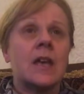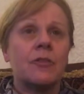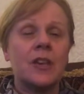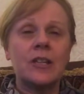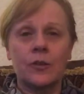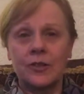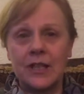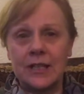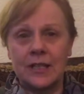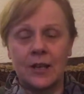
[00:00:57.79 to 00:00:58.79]
These are the
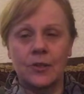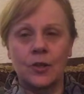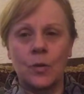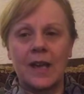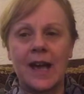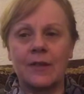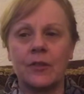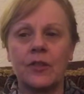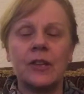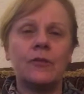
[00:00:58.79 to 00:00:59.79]
details that we gather
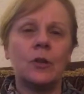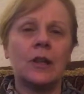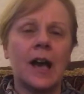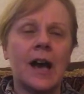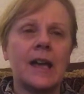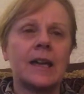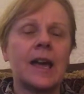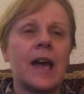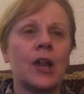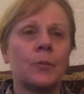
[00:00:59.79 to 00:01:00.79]
that, if you like,
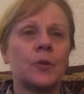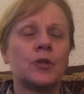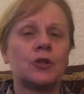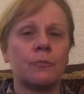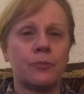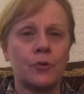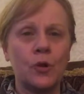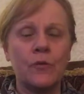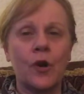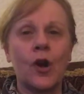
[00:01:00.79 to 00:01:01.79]
help us to
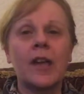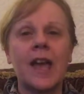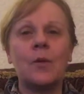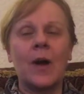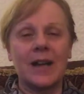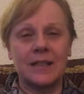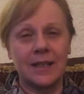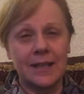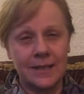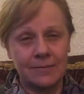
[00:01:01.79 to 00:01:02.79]
prove our
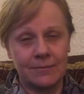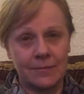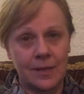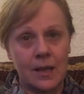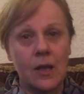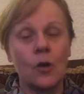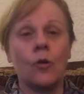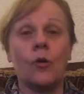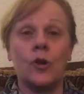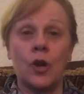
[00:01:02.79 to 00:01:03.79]
KYC
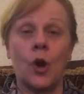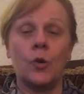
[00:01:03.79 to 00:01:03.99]
or know